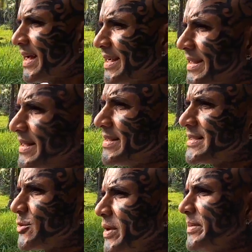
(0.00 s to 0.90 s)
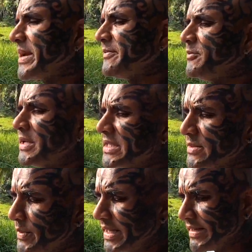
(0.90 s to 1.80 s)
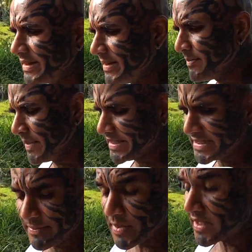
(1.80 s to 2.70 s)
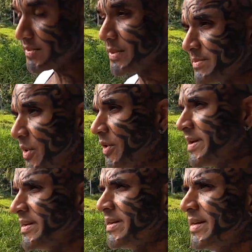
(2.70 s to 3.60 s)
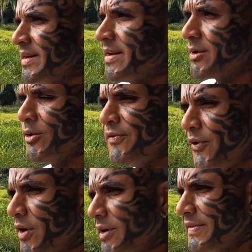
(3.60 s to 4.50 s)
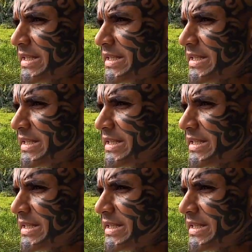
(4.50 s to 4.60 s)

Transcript: and i think this only became worse when my stepbrother was born no fault of